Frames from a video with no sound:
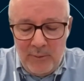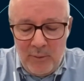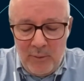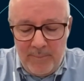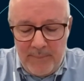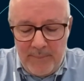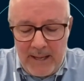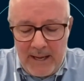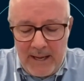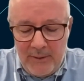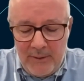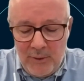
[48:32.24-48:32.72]

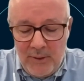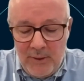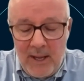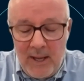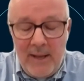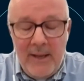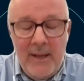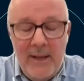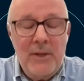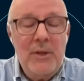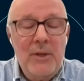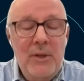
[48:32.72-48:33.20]
25
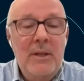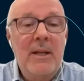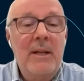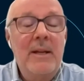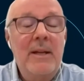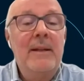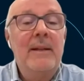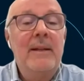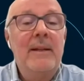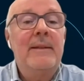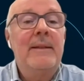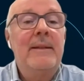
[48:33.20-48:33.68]
to
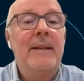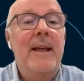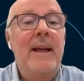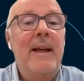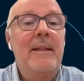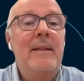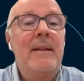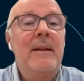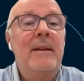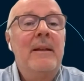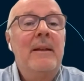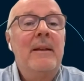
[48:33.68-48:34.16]

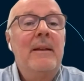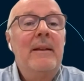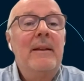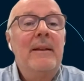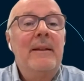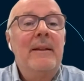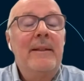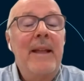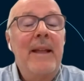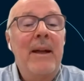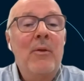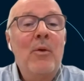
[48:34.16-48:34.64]

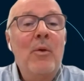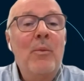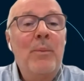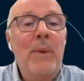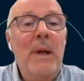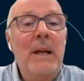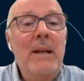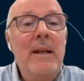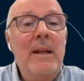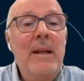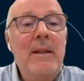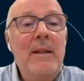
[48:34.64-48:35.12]
27,000
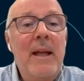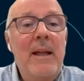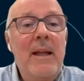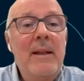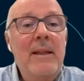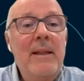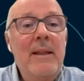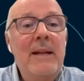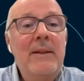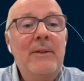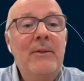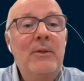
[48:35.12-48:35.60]
dentists in
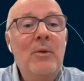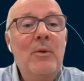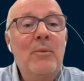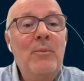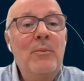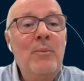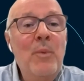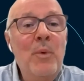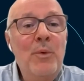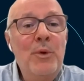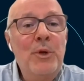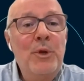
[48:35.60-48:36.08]
Brazil that
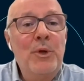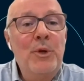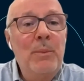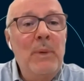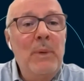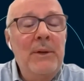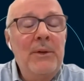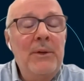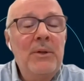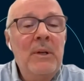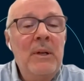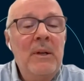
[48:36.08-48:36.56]
are part
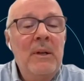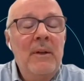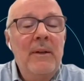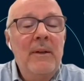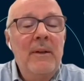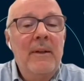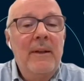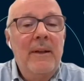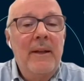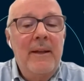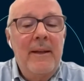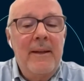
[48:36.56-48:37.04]
of
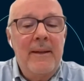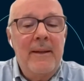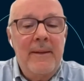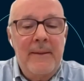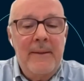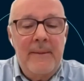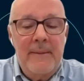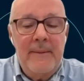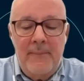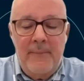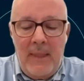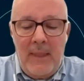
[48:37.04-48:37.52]
the
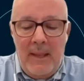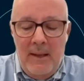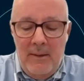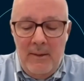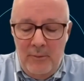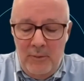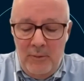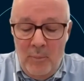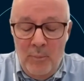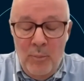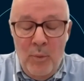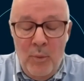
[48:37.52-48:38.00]

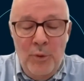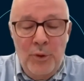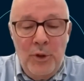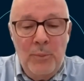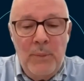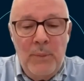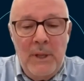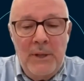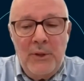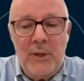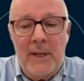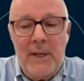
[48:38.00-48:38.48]
network,
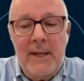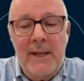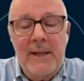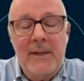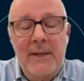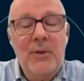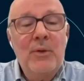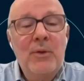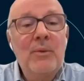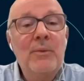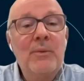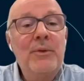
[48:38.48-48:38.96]
actually,
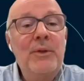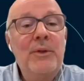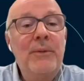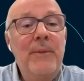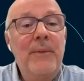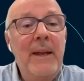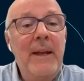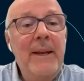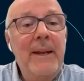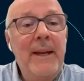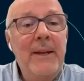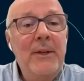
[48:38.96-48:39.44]

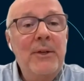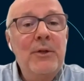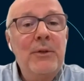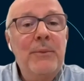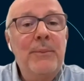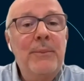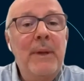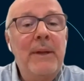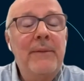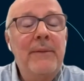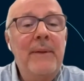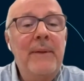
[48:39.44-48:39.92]
there are
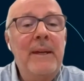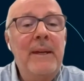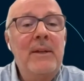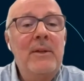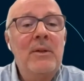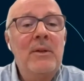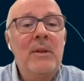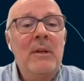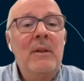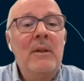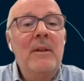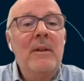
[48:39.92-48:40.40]
a
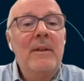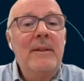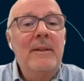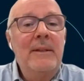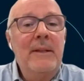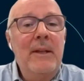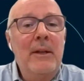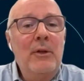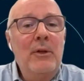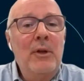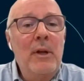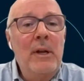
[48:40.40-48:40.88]
number
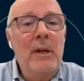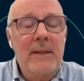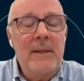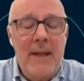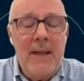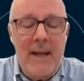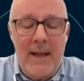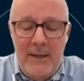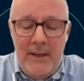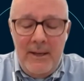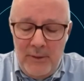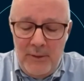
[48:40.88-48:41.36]
of
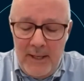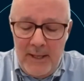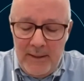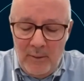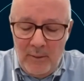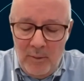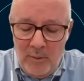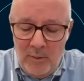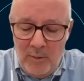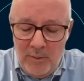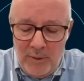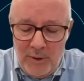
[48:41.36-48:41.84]
networks
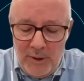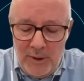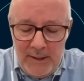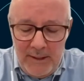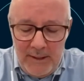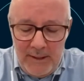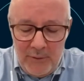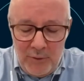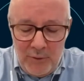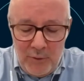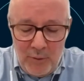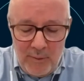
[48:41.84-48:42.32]
with different
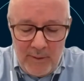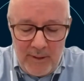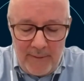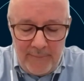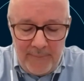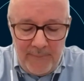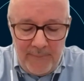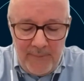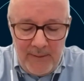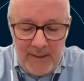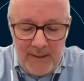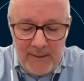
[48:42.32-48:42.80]
profiles,
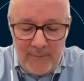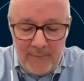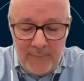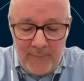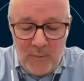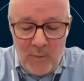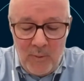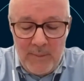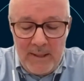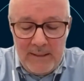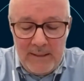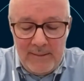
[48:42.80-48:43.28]

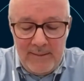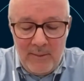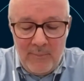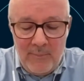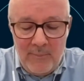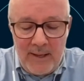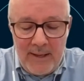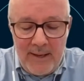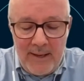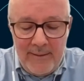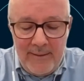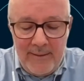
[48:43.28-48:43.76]
seniority,
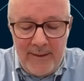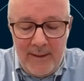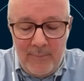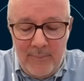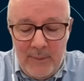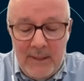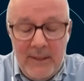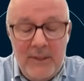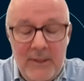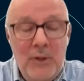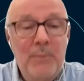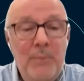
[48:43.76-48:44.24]
technology,
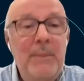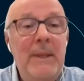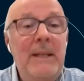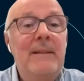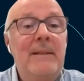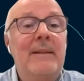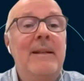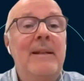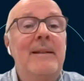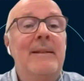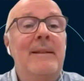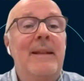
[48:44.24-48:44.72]

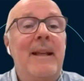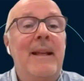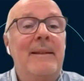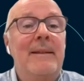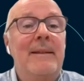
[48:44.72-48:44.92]
geography,